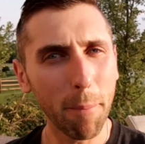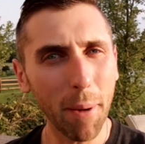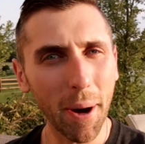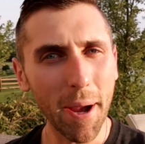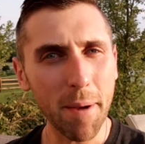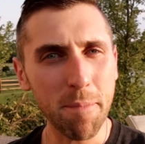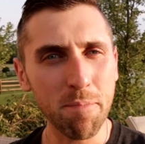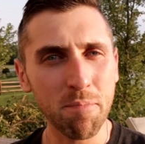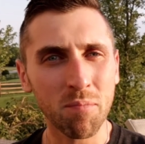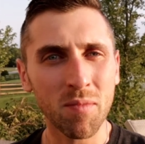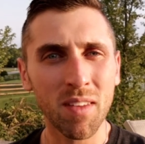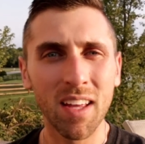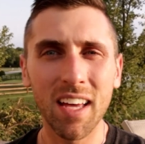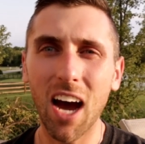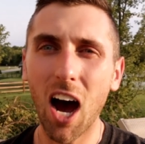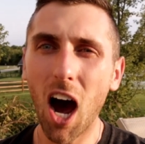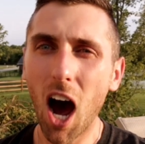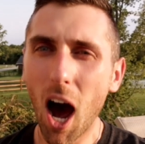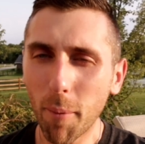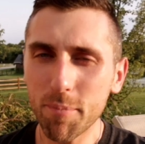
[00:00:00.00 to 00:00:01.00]
But
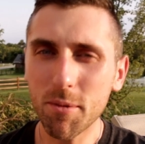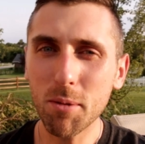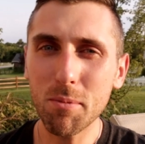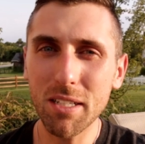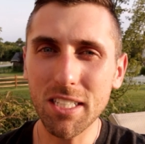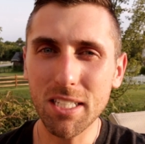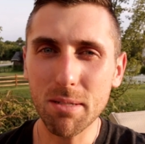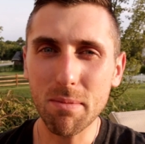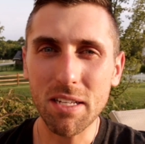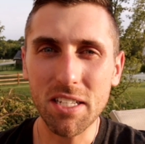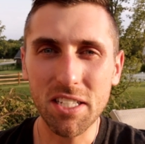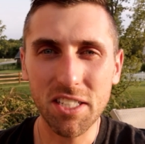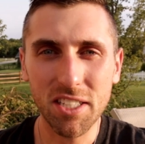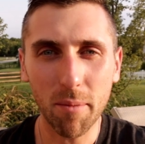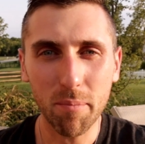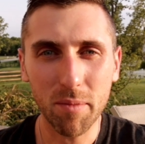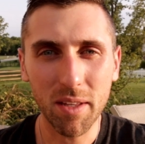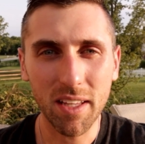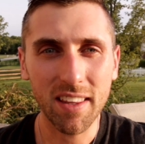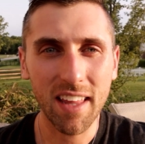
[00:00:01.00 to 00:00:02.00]
optimism is
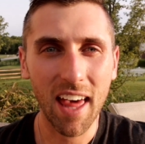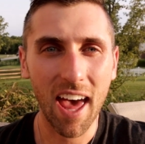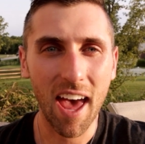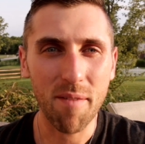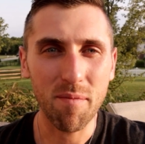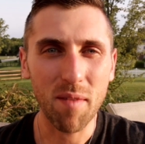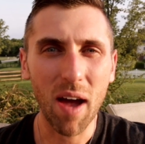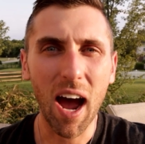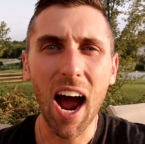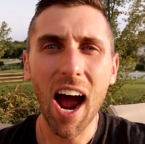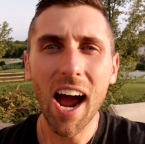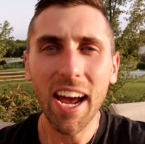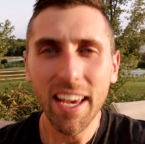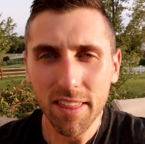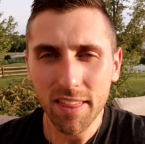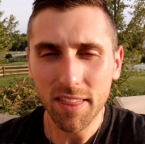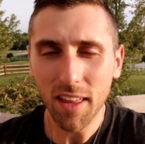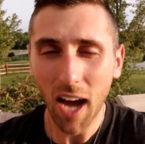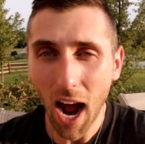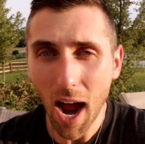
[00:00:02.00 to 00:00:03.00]
something that
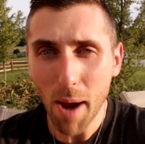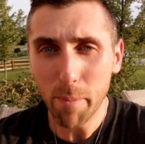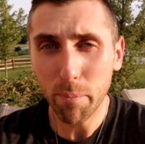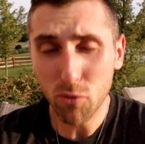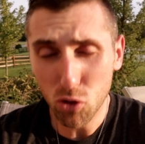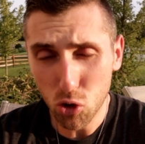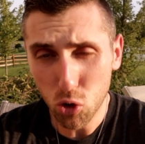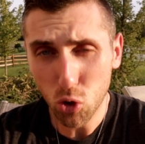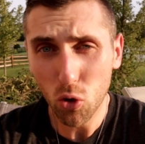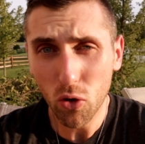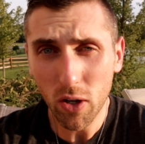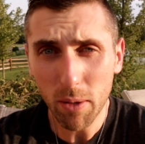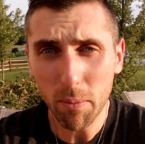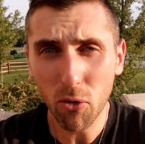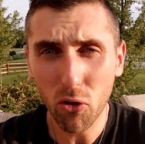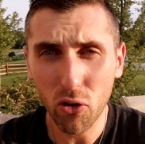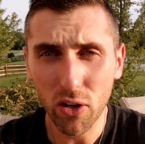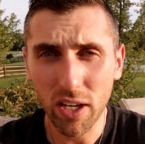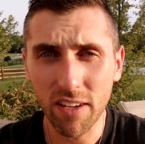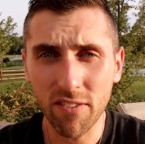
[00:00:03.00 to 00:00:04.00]
I I truly
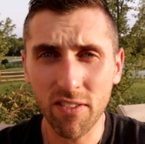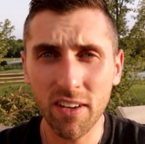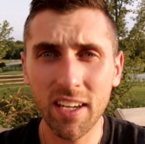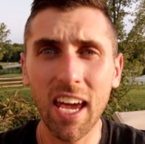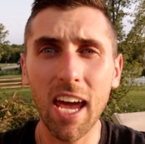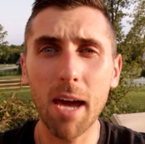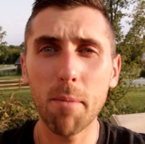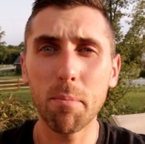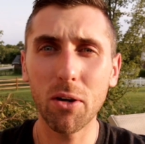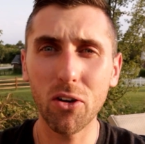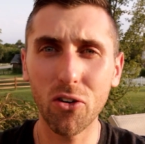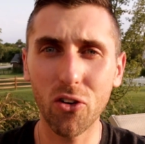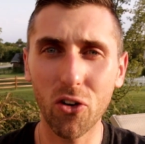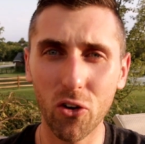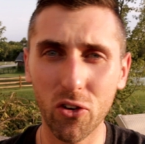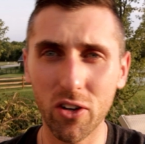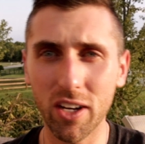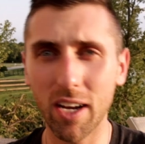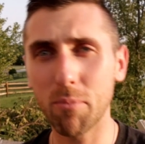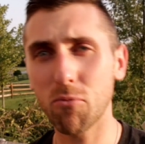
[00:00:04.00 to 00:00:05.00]
believe can be
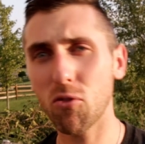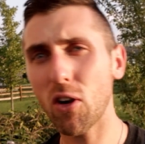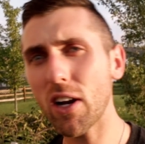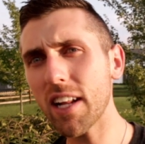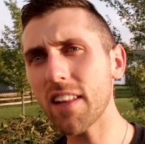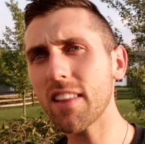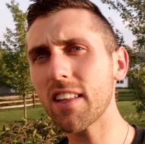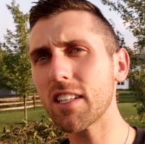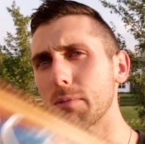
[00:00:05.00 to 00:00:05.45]
learned. And I'm reading